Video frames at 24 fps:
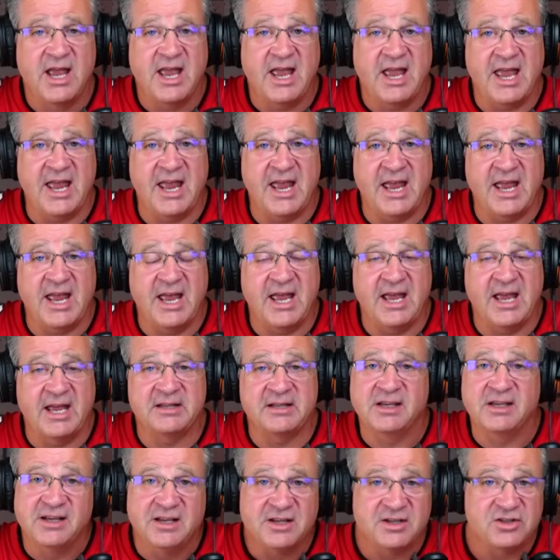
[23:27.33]

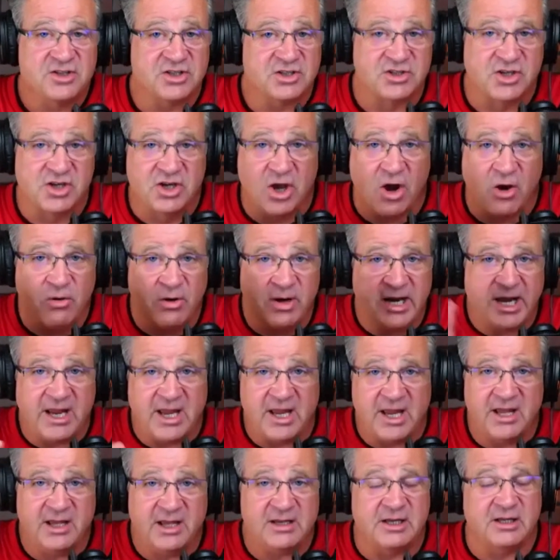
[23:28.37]
and just going
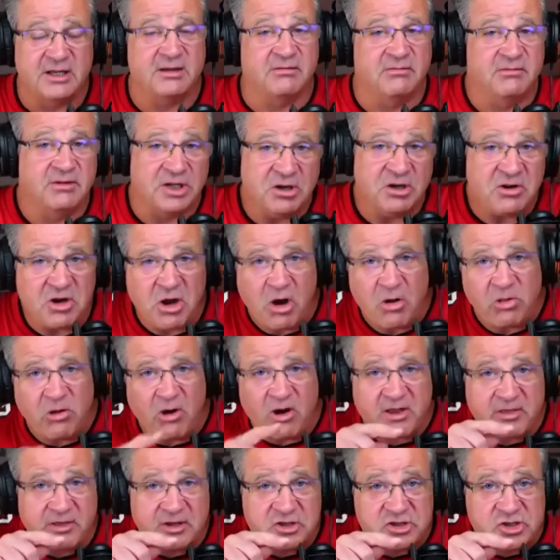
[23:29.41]
in, and you can go
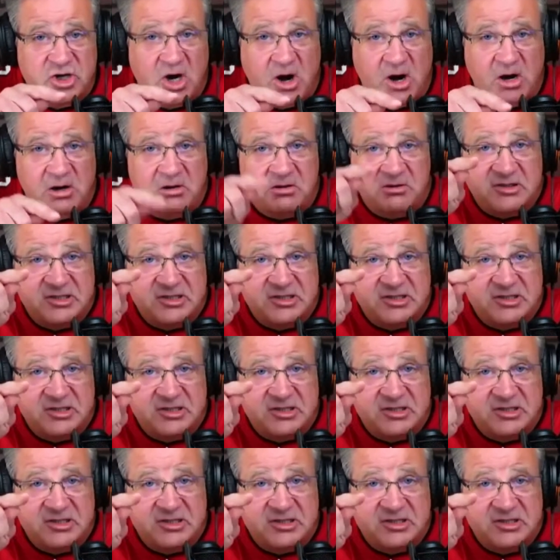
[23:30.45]
look at the chart,